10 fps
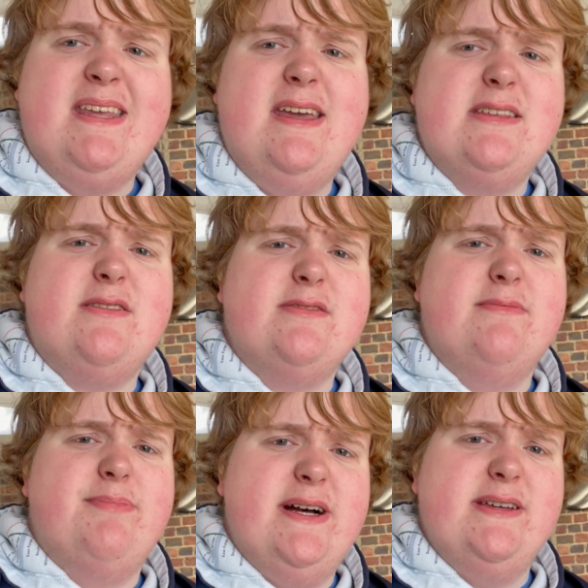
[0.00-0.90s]
it's got
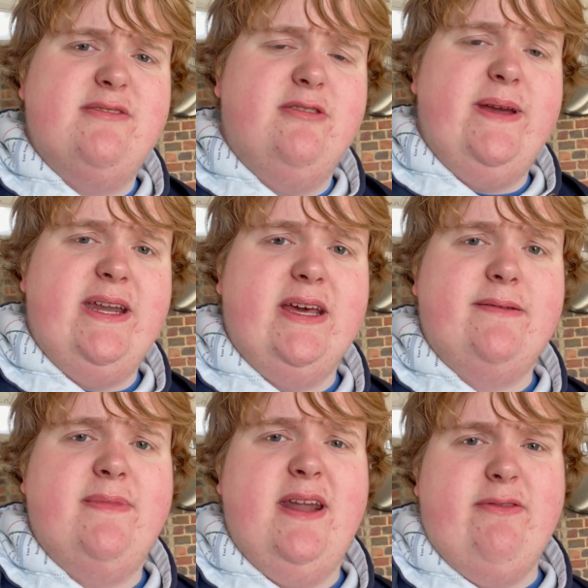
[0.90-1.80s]
some personal meaning.
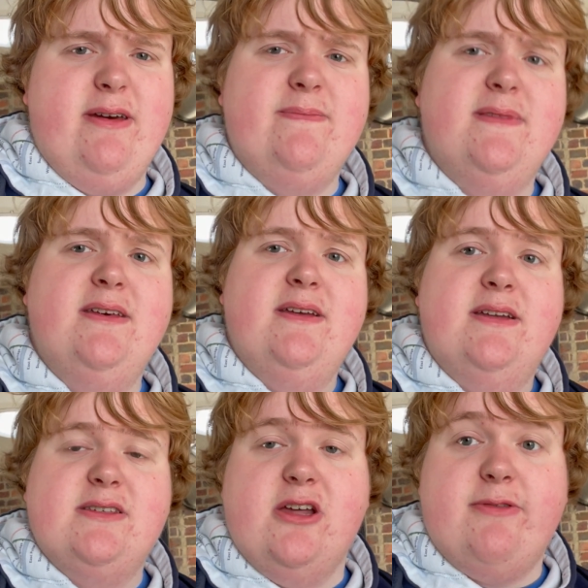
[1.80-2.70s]
Anyway,
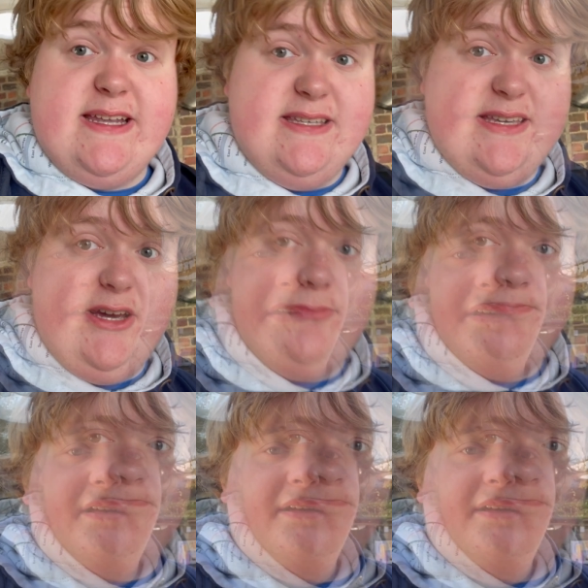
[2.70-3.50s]
let's go to Acton Town.